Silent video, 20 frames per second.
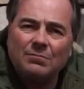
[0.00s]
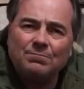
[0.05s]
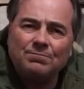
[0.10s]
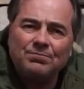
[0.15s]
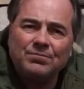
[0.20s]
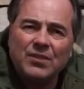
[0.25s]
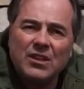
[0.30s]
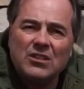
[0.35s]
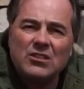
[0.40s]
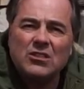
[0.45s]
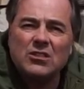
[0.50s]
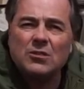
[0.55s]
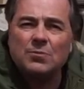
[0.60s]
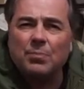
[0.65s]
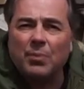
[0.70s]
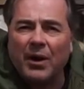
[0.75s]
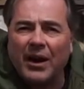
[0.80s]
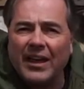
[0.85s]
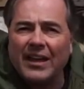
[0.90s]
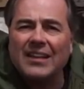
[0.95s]
this
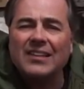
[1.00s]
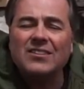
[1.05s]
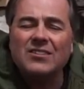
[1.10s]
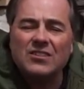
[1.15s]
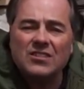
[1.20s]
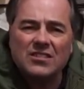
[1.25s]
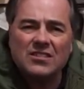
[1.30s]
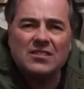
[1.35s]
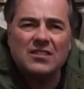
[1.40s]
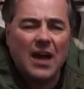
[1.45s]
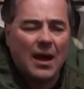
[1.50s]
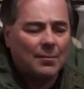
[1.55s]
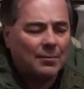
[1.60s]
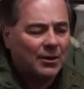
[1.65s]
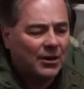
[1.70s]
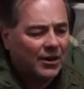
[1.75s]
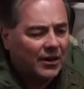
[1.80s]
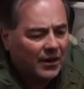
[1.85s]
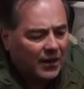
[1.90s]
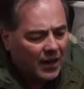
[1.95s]
spring,
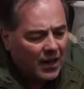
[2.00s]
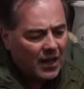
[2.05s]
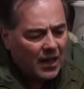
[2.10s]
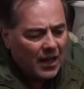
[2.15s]
summer,